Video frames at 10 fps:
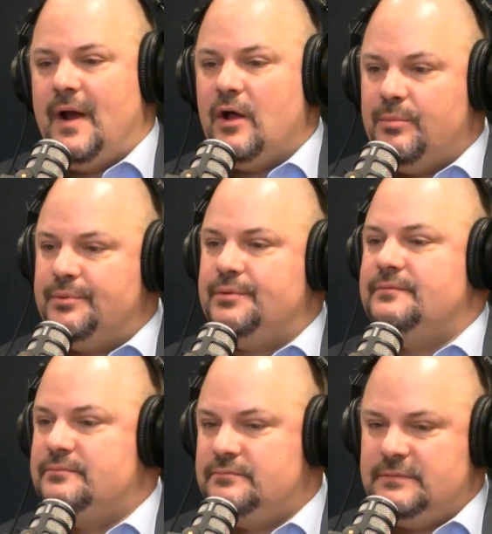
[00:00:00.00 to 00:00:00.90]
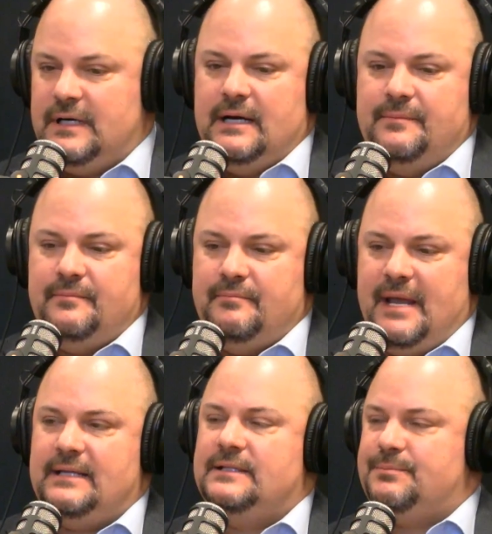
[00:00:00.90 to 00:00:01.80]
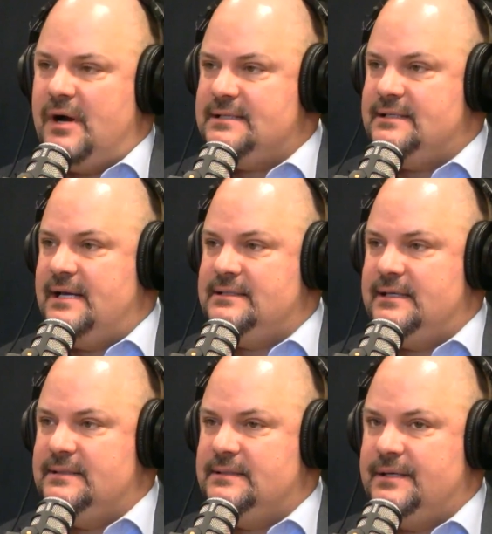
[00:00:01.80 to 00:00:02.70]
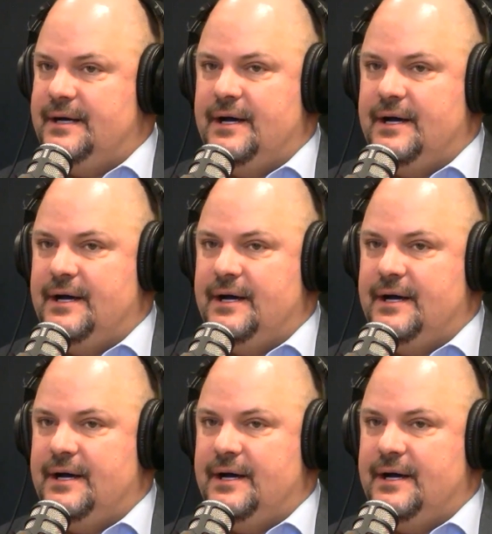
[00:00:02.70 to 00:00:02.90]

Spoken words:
help make this process as